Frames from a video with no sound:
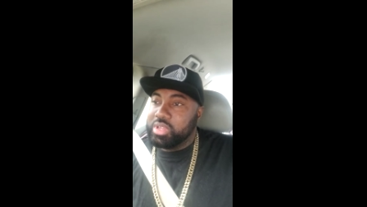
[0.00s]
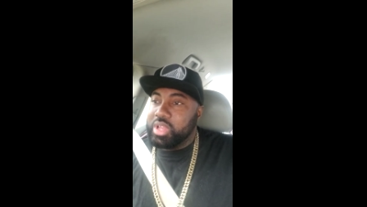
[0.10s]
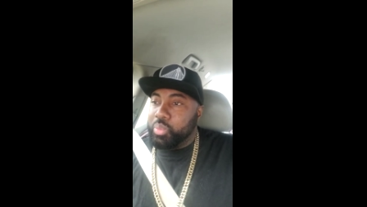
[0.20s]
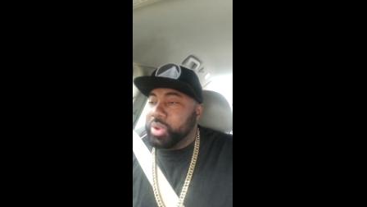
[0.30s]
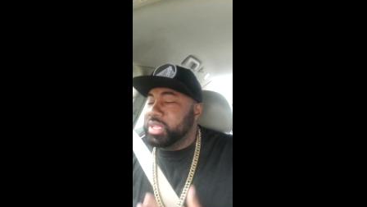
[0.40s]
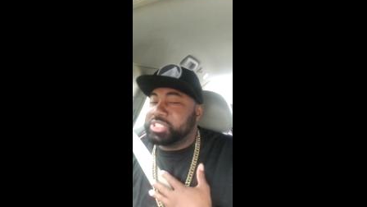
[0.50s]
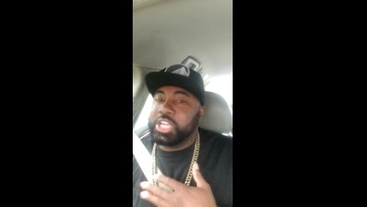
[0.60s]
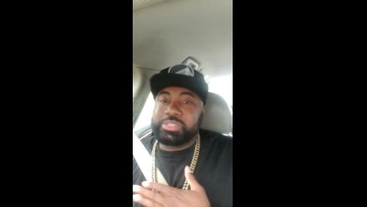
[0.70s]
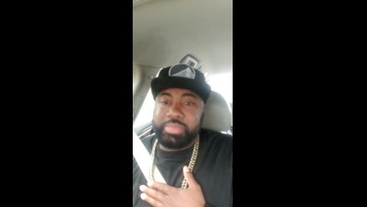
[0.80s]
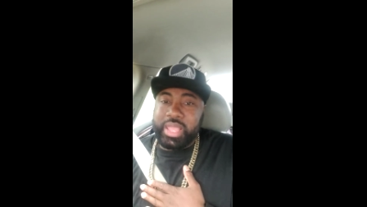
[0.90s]
when it's
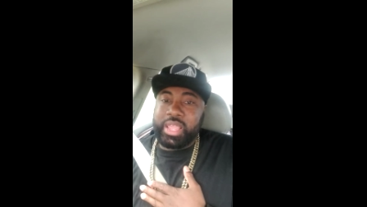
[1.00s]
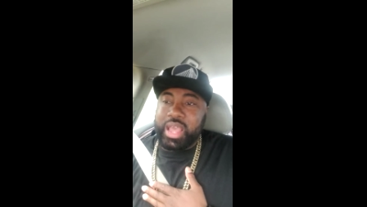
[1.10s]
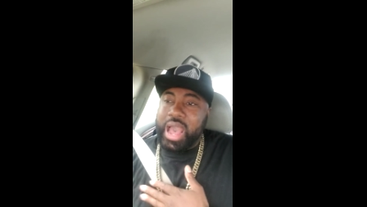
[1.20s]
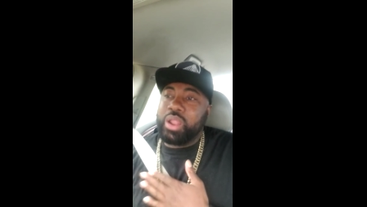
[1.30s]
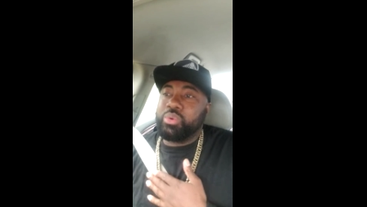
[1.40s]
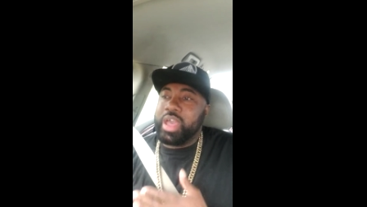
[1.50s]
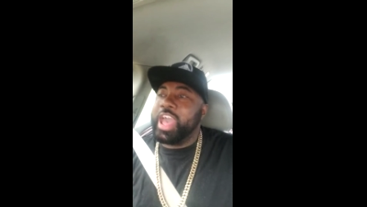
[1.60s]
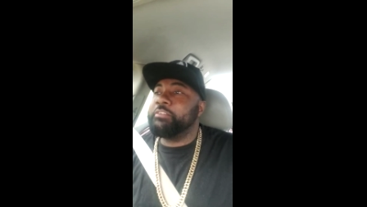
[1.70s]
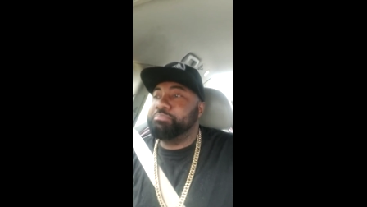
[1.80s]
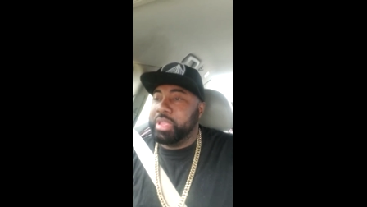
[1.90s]
just me, I don't
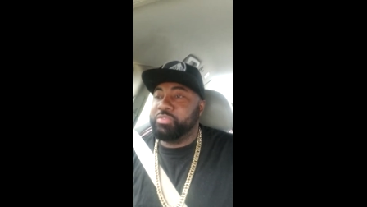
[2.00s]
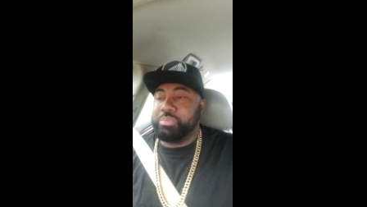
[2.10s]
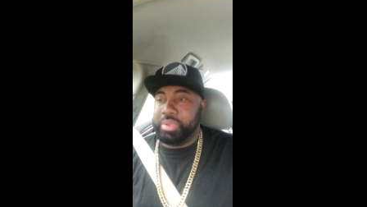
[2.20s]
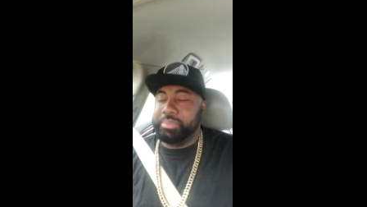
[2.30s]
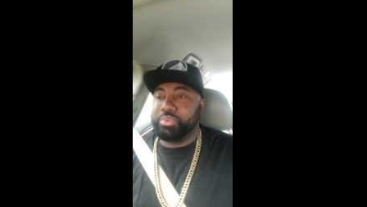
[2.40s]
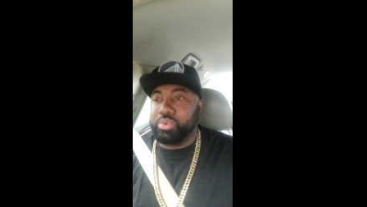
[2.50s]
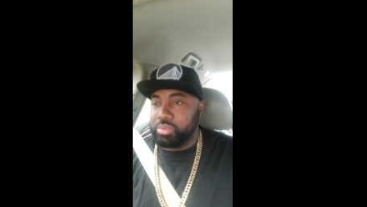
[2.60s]
have beef with people